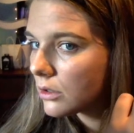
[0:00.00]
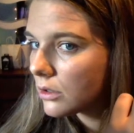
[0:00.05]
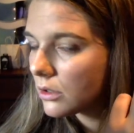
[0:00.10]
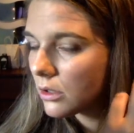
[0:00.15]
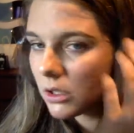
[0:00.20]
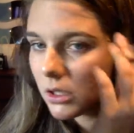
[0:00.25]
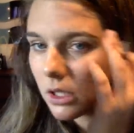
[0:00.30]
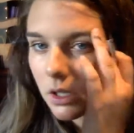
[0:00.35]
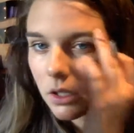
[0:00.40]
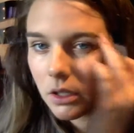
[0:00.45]

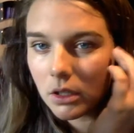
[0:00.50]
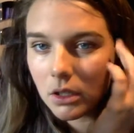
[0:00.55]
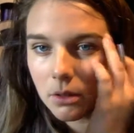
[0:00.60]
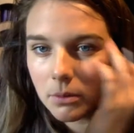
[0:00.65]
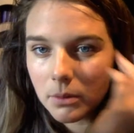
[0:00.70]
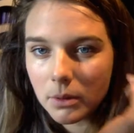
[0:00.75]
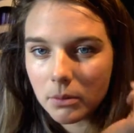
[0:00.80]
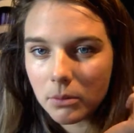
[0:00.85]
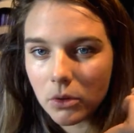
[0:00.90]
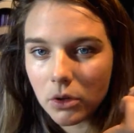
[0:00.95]
Just like a little
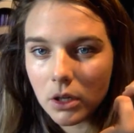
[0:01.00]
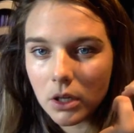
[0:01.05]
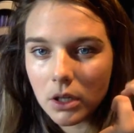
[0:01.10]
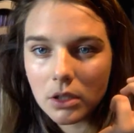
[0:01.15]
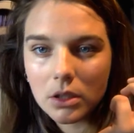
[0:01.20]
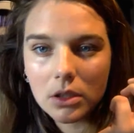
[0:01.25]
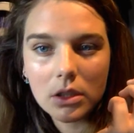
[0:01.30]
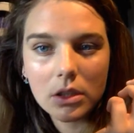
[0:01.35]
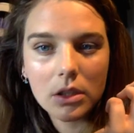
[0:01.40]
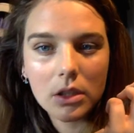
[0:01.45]
bit more.
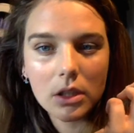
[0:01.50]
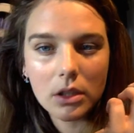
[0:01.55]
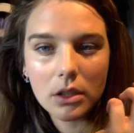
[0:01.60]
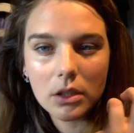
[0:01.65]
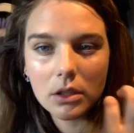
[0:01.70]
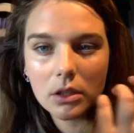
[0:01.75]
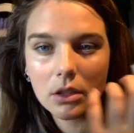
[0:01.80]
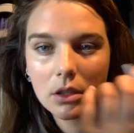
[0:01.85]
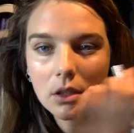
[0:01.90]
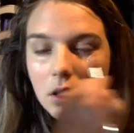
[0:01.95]
It's just
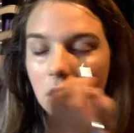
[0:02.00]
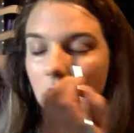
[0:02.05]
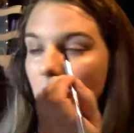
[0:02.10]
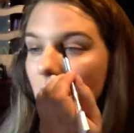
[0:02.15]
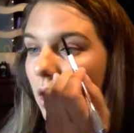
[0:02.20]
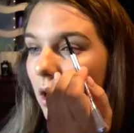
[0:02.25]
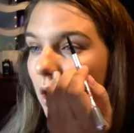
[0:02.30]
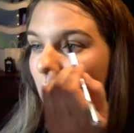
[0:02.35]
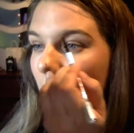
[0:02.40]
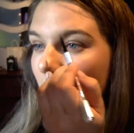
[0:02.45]
like
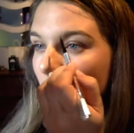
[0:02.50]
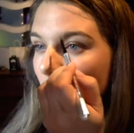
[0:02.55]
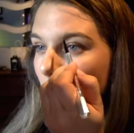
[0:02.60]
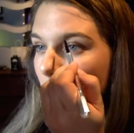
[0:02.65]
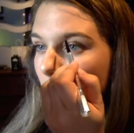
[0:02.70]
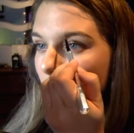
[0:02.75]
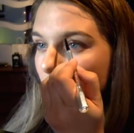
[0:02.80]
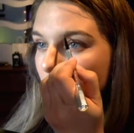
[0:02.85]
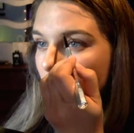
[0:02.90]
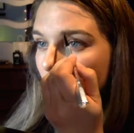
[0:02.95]
a little
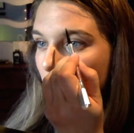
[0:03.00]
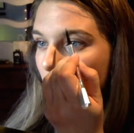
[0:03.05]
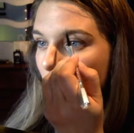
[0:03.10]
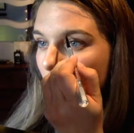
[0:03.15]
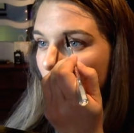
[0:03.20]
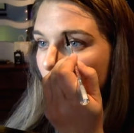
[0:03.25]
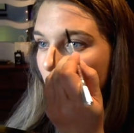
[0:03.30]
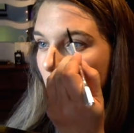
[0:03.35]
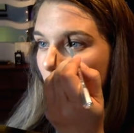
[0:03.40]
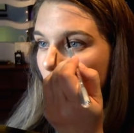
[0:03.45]
bit
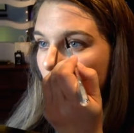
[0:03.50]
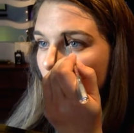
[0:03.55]
something